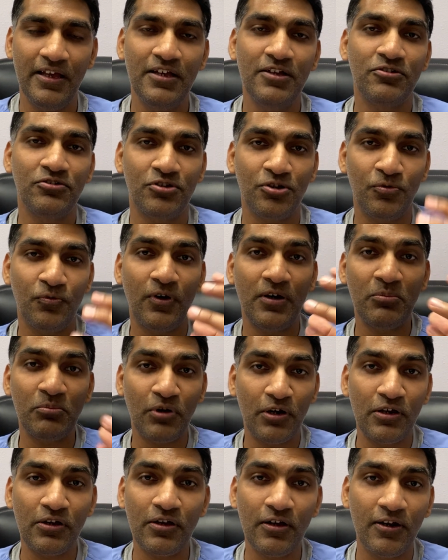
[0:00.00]
So one
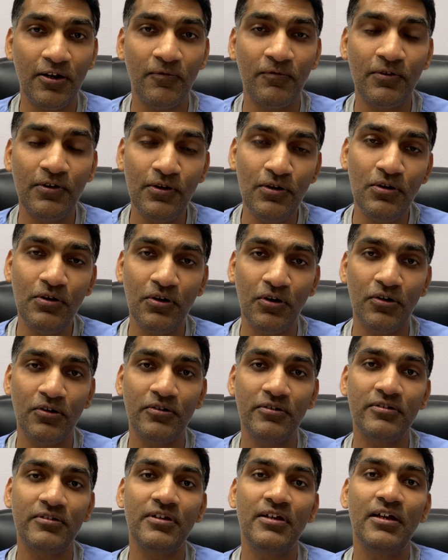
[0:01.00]
molecule of
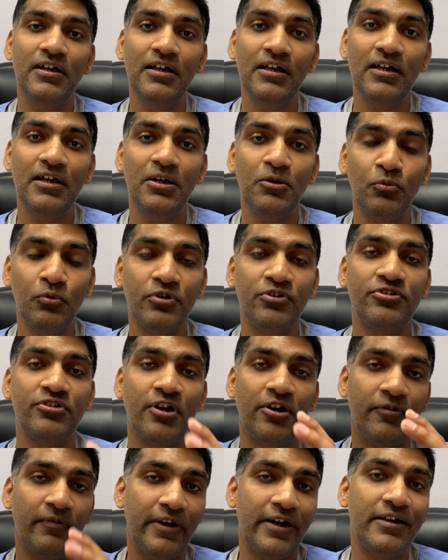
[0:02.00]
glucose would
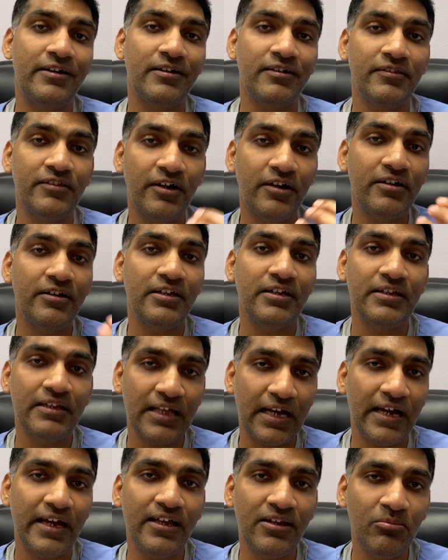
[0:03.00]
generate
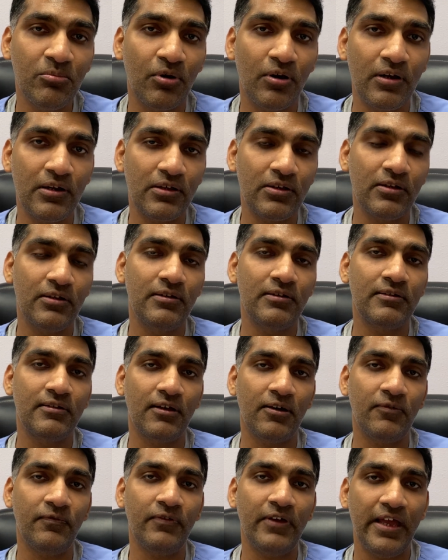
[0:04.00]
39 molecules
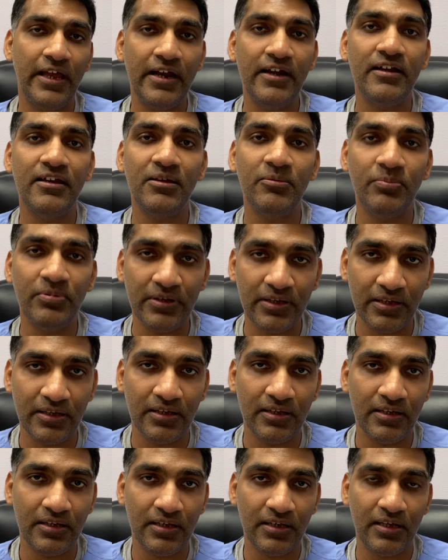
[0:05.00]
of
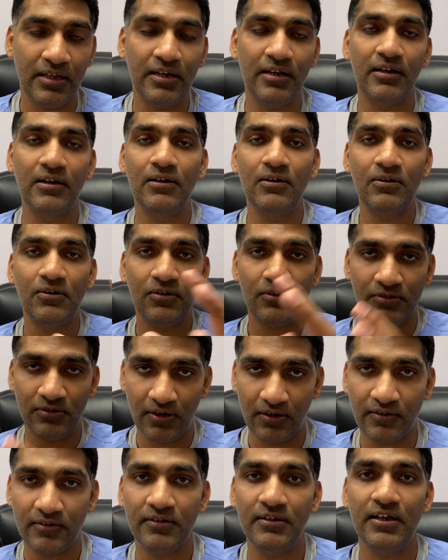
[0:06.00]
ATP in a glucose
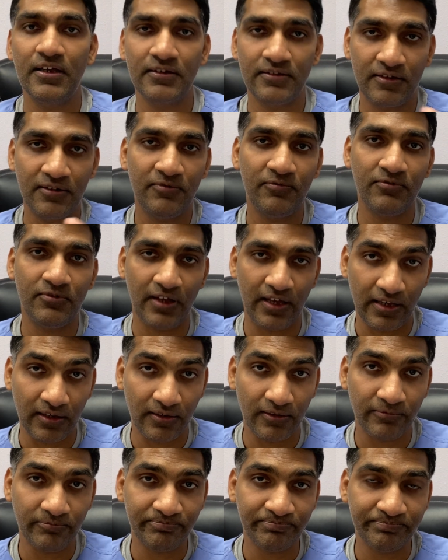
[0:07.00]
oxidation
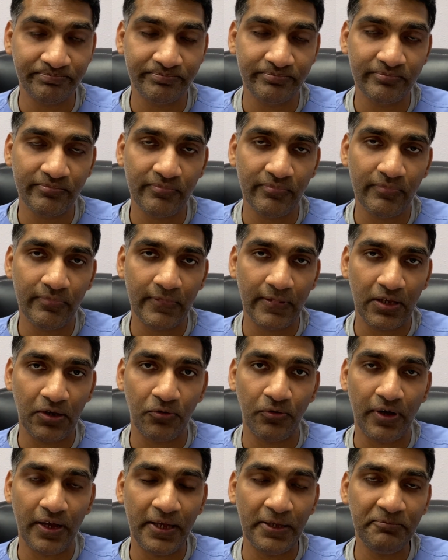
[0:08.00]
cycle.
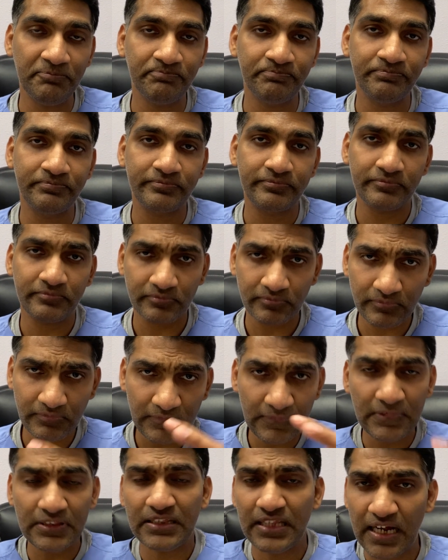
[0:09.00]
Okay?
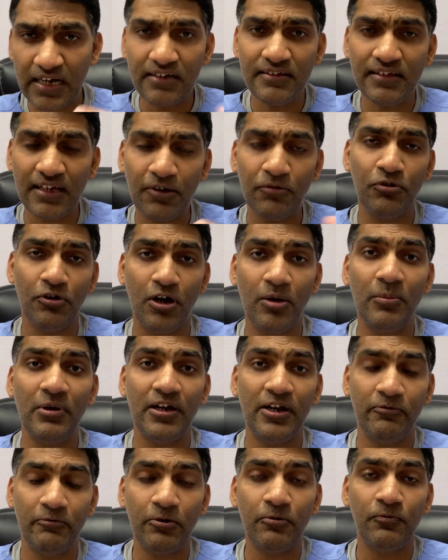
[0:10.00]
That's how normally
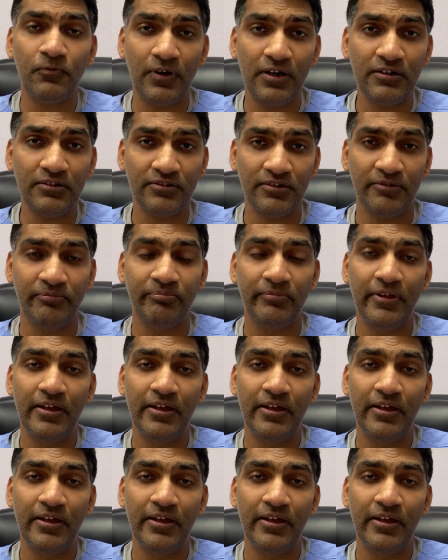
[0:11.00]
it would function.